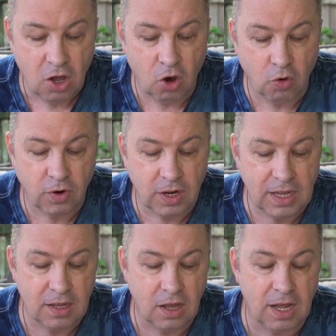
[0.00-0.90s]

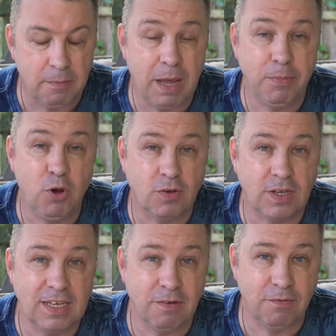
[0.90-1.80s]
only um,
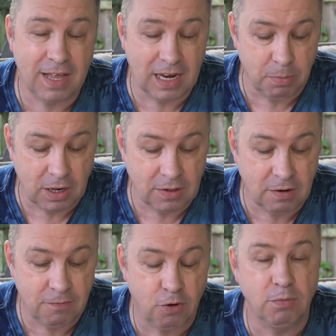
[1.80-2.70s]
Epcot is available, and
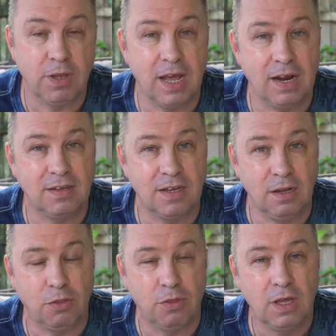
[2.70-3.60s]
then from the
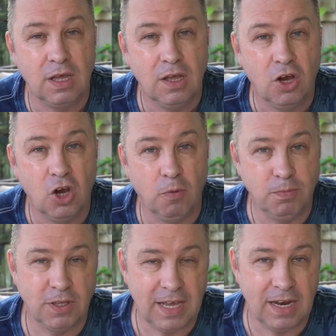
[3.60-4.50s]
nineteenth
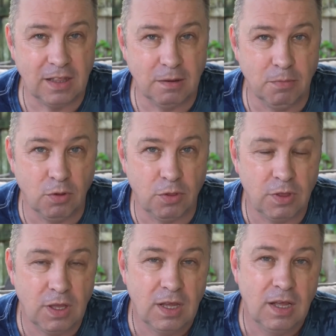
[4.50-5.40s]
up to the end of the
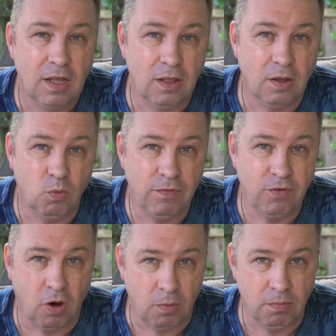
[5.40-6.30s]
month we've
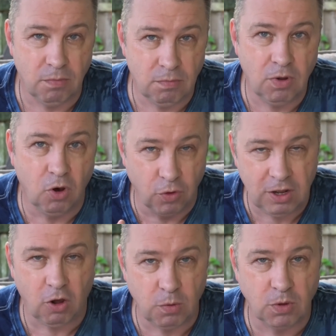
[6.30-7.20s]
got
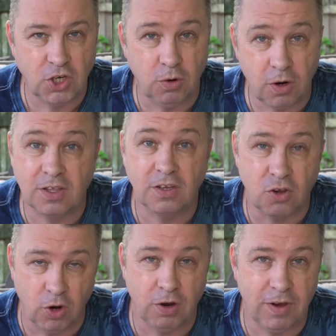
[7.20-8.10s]
only Hollywood Studios
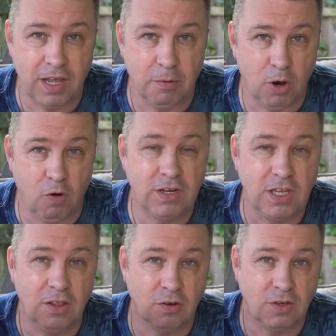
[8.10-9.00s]
that's unavailable.
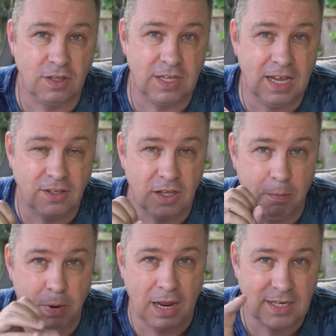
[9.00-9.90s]
Obviously those dates that
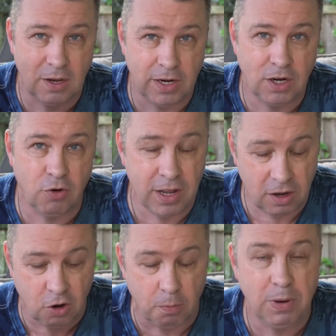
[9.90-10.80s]
are blanked out in grey
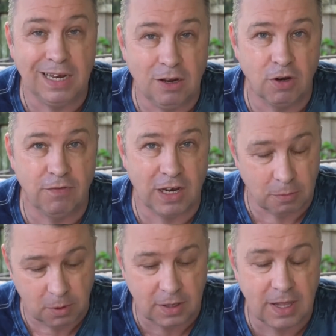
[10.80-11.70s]
are completely
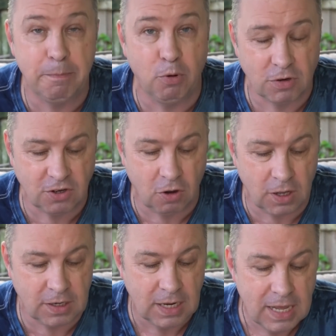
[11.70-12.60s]
unavailable, they're booked
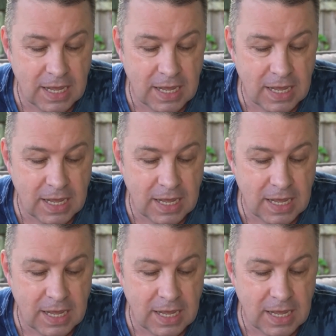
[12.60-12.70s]
solid.